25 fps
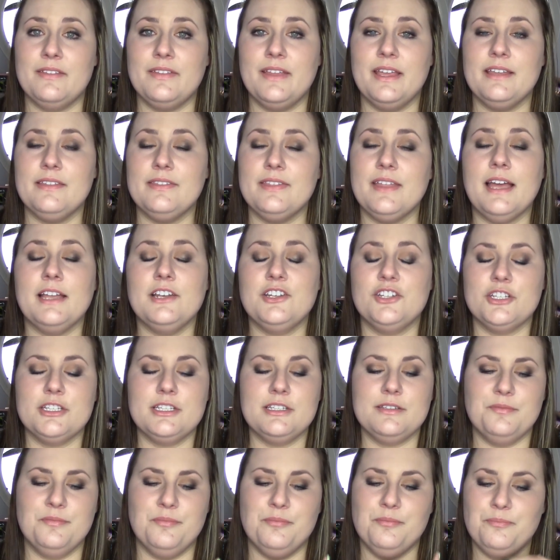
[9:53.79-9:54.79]
Like that
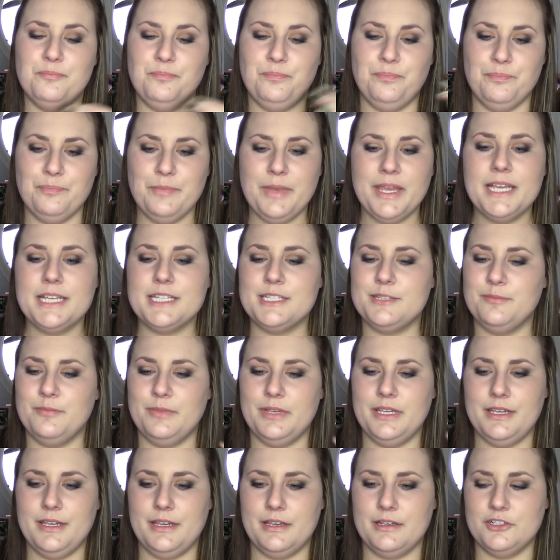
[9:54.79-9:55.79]
just makes
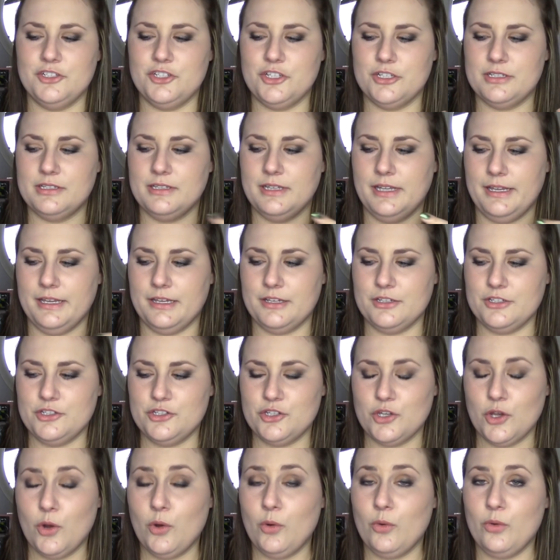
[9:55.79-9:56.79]
me just like
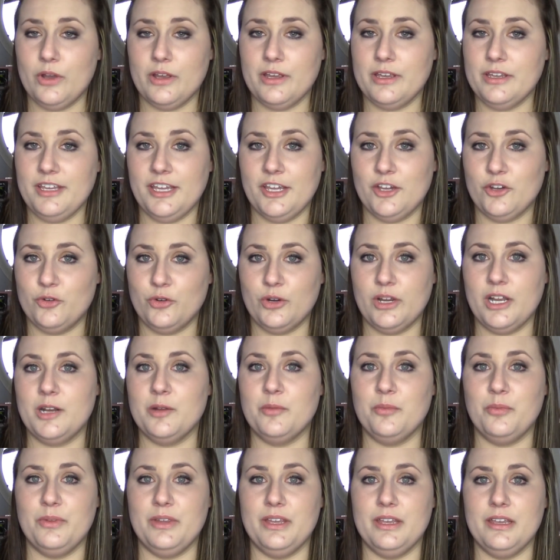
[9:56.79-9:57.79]
so
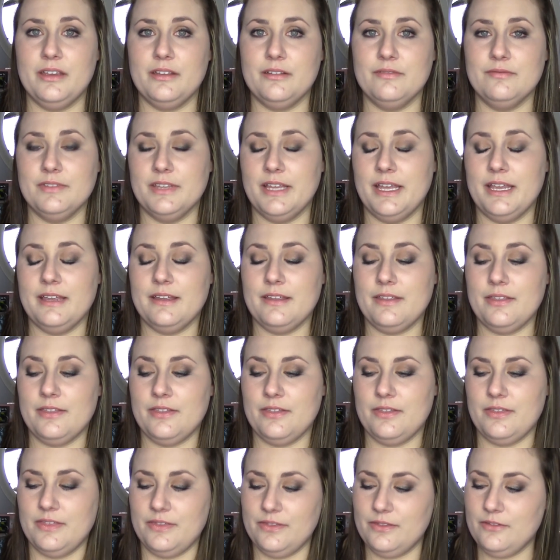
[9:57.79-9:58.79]
incredibly like
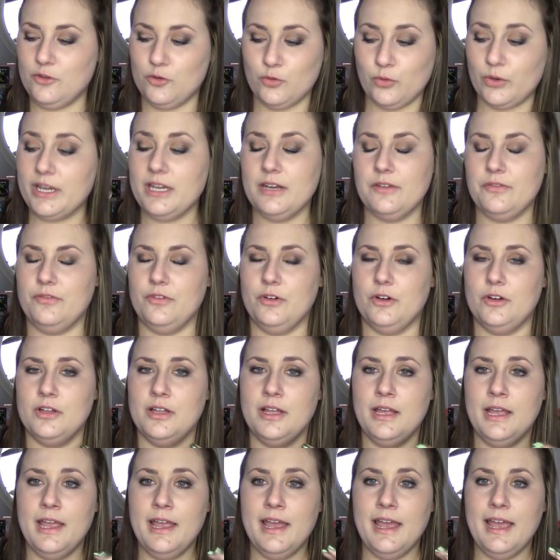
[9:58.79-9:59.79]

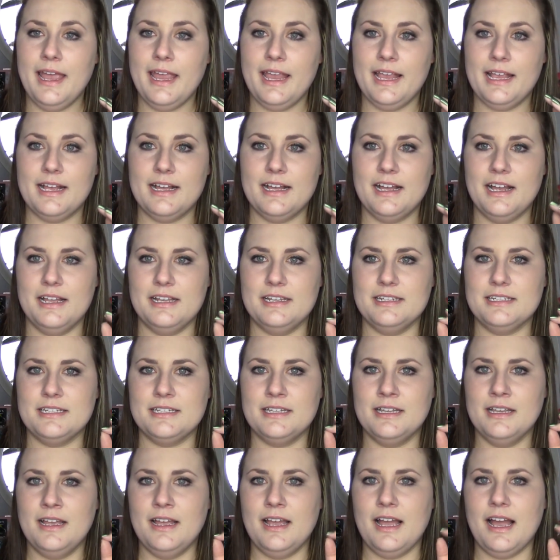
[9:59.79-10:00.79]
grateful. And
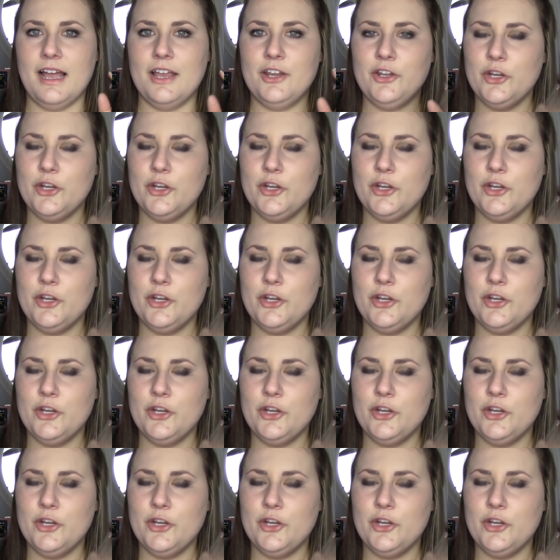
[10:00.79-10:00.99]
I